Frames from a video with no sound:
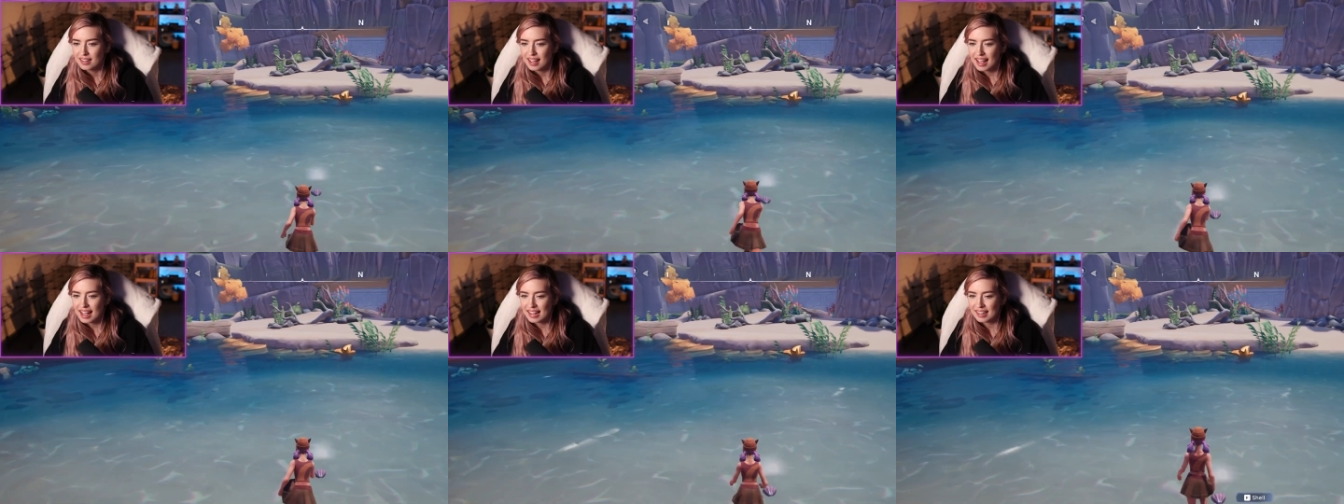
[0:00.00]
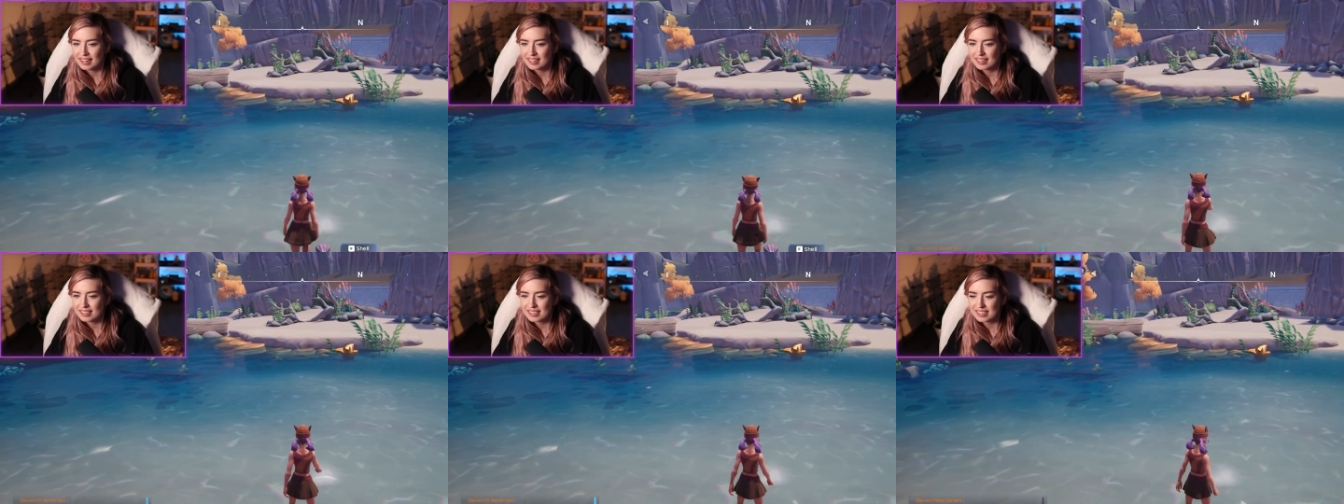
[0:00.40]

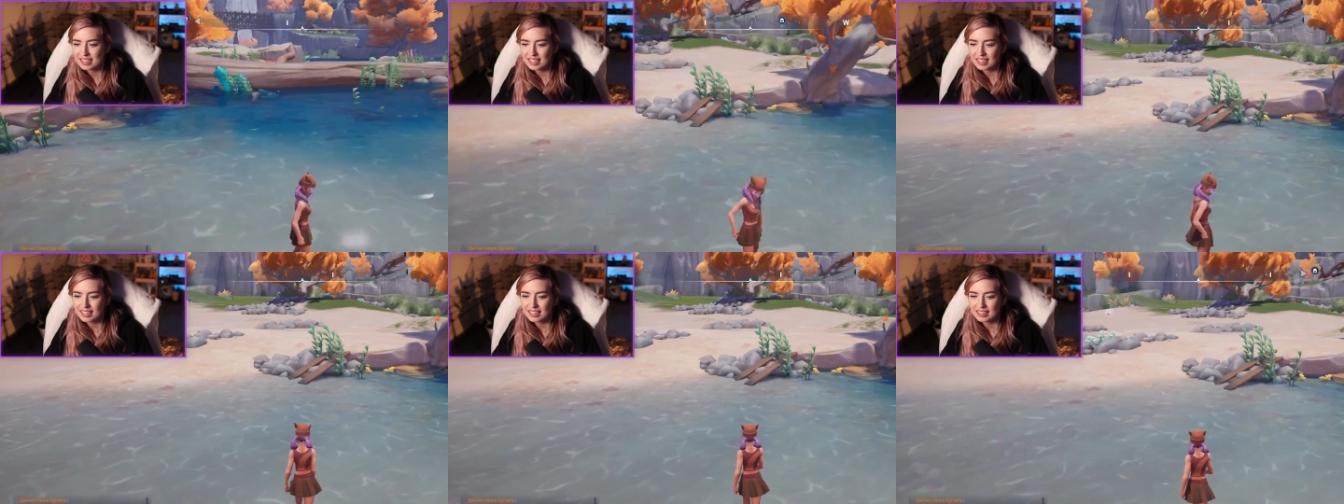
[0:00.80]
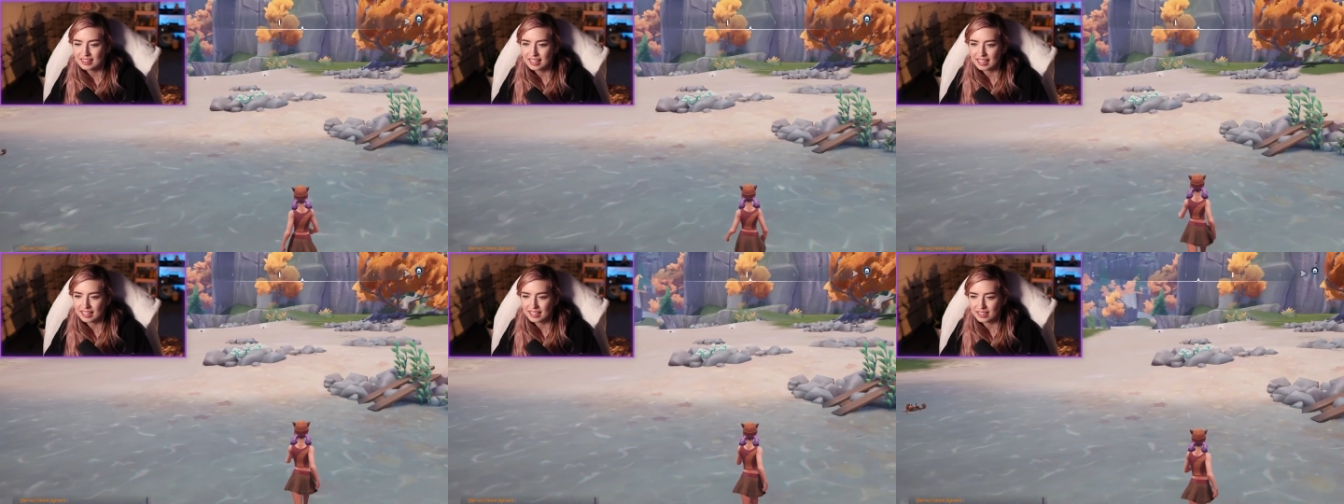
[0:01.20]
and see,
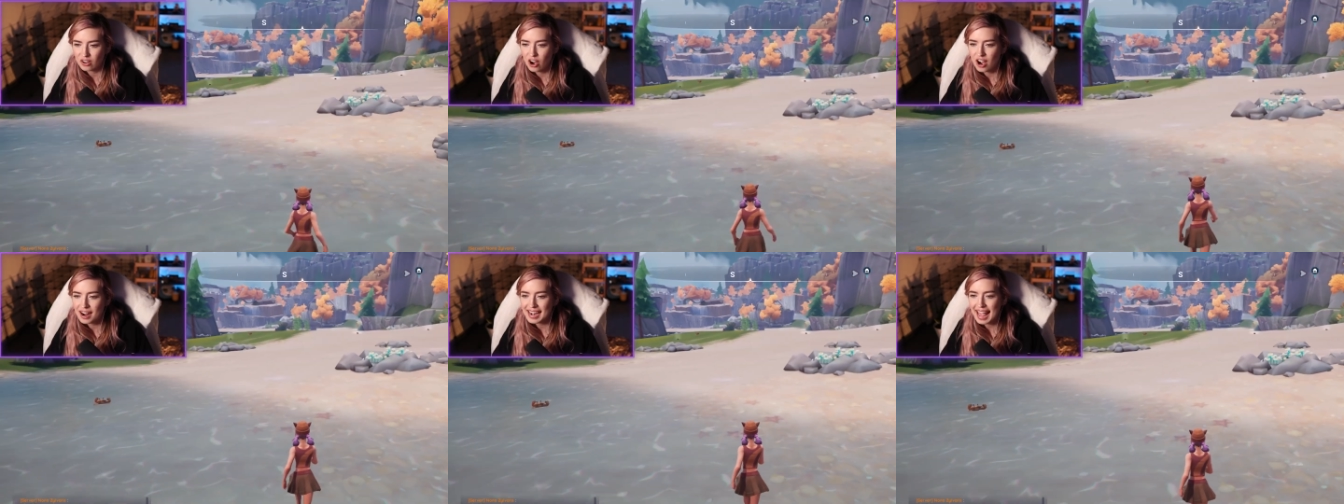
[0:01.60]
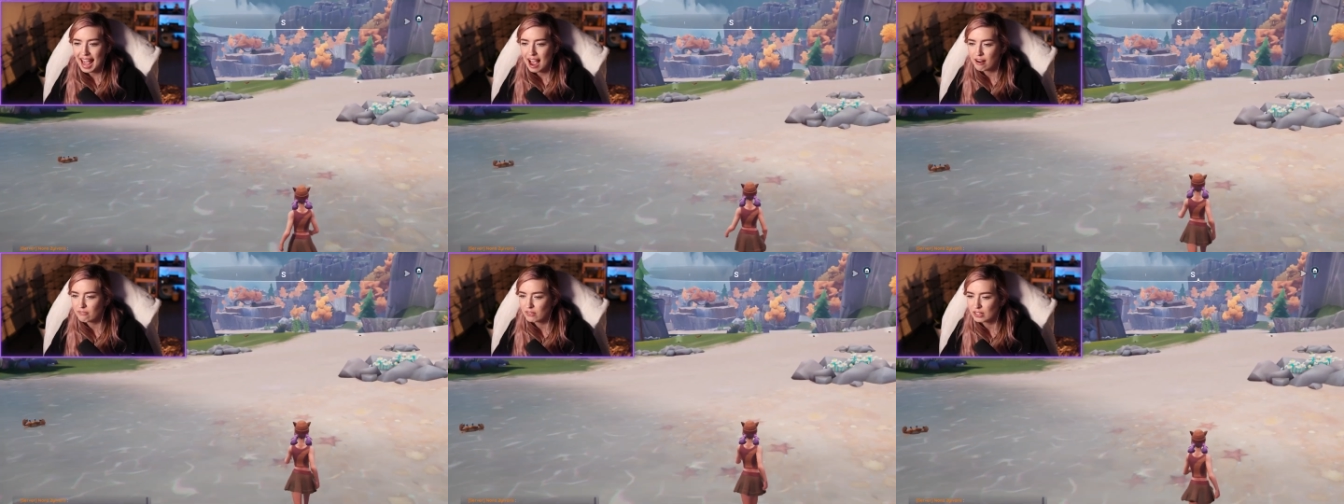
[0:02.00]
like, on
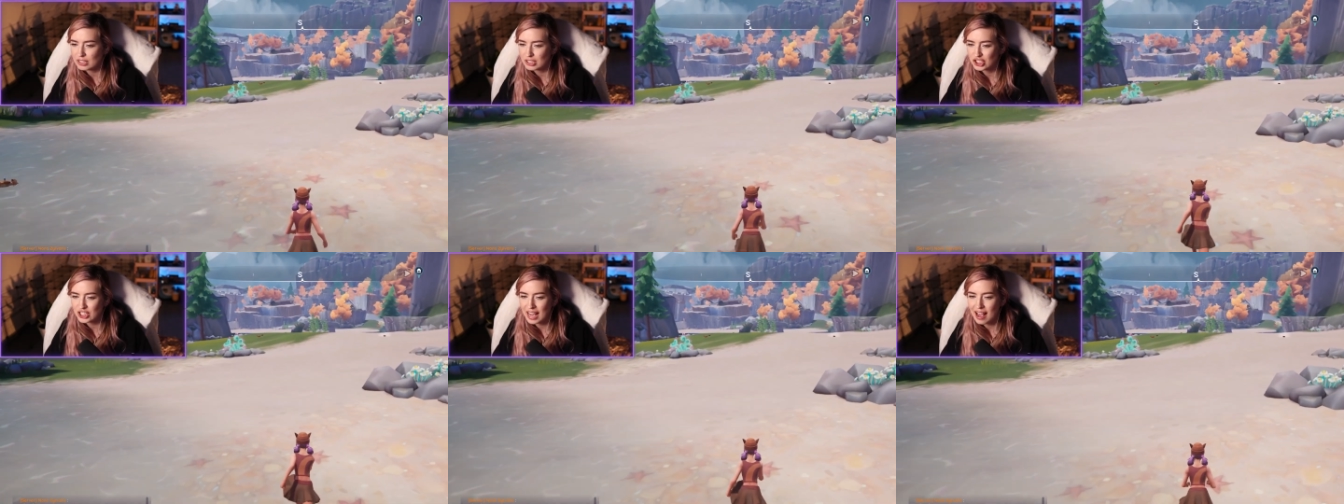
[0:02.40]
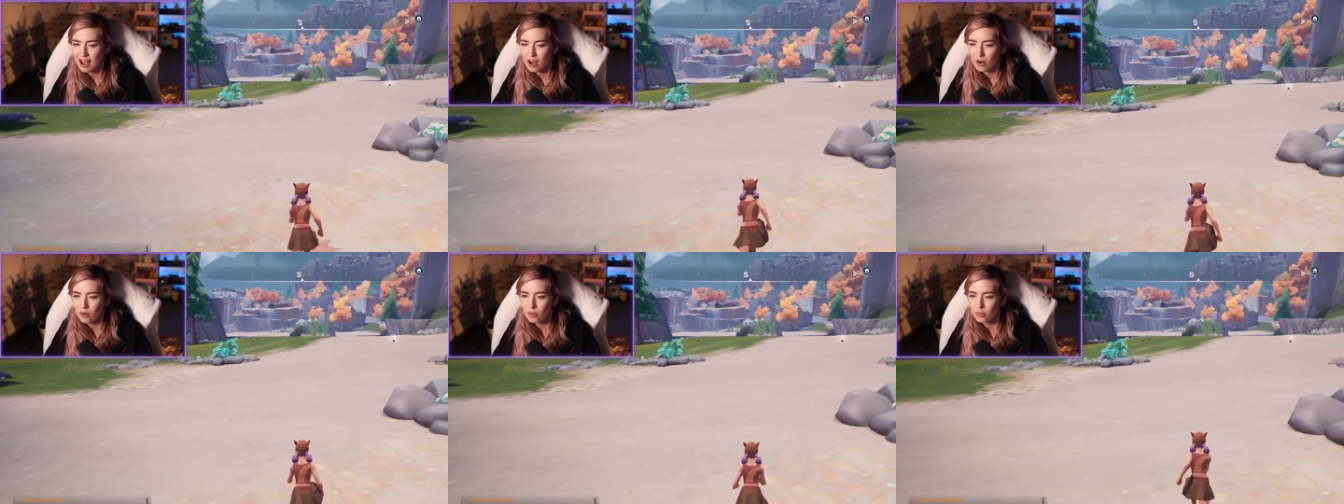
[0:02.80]
average,
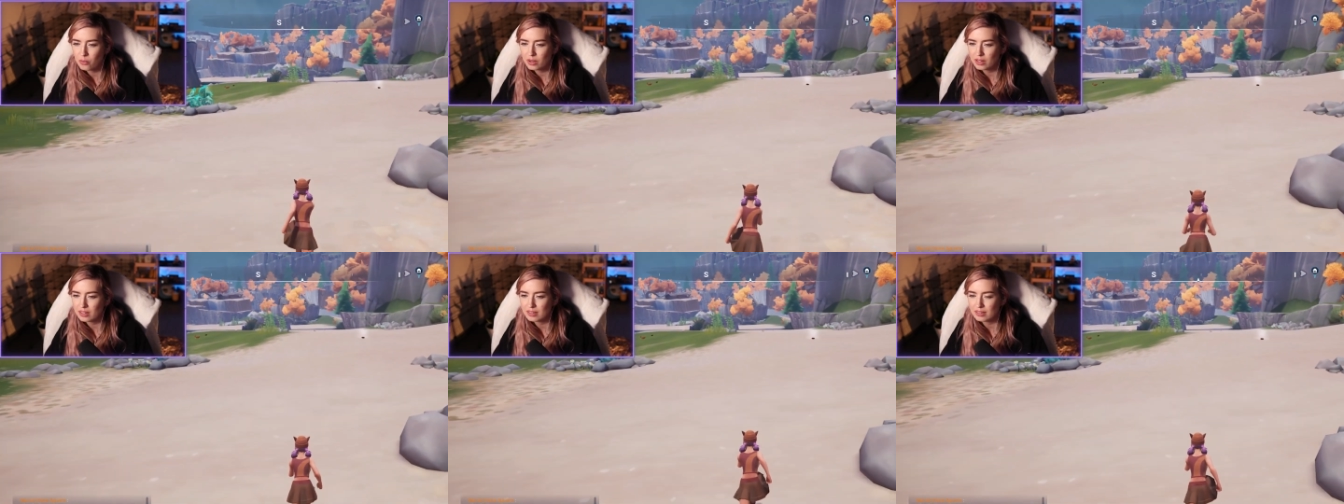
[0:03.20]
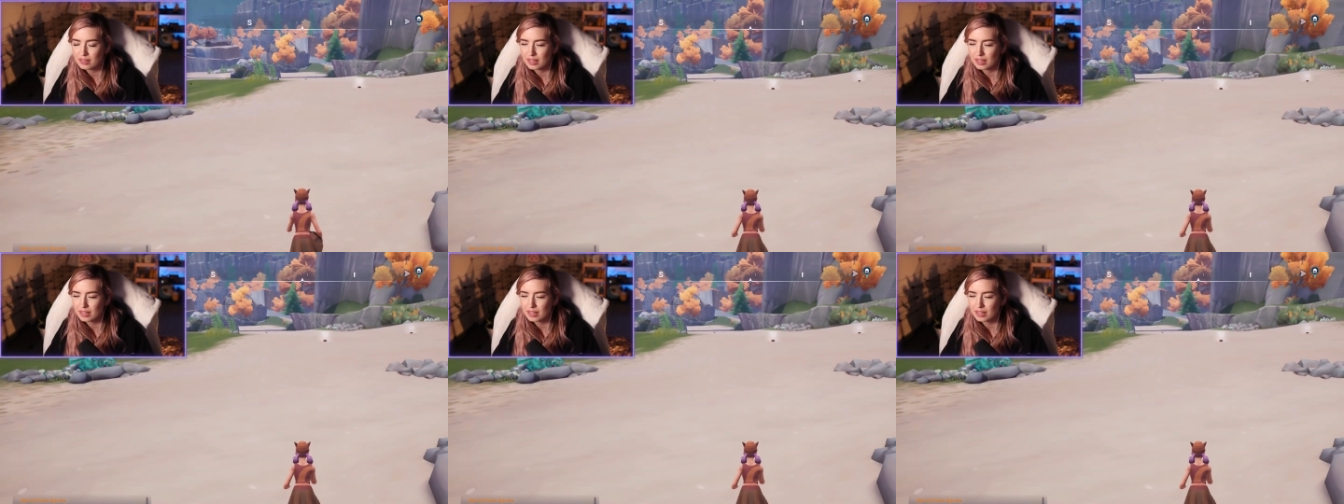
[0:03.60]
how,